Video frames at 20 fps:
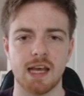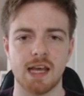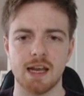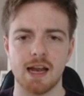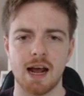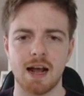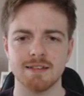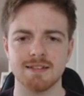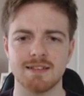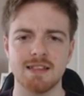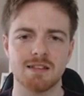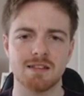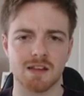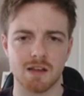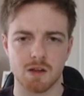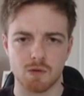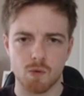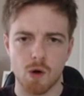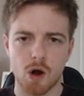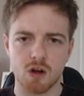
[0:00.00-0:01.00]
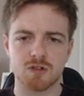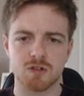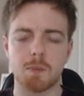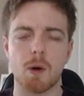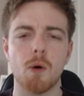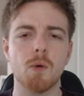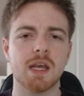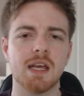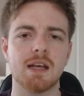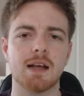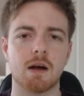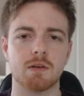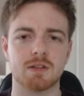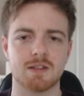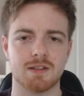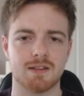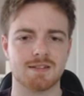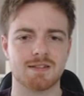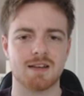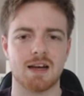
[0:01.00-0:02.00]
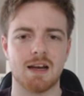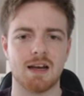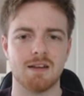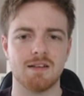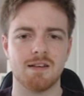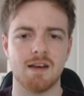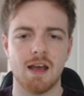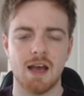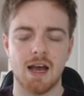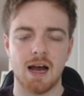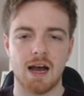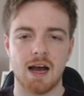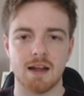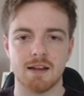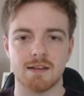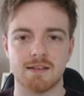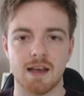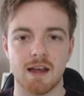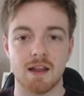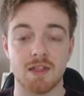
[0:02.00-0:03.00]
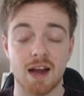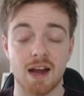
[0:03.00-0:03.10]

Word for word: It has these little rocks poking out to the side and uh,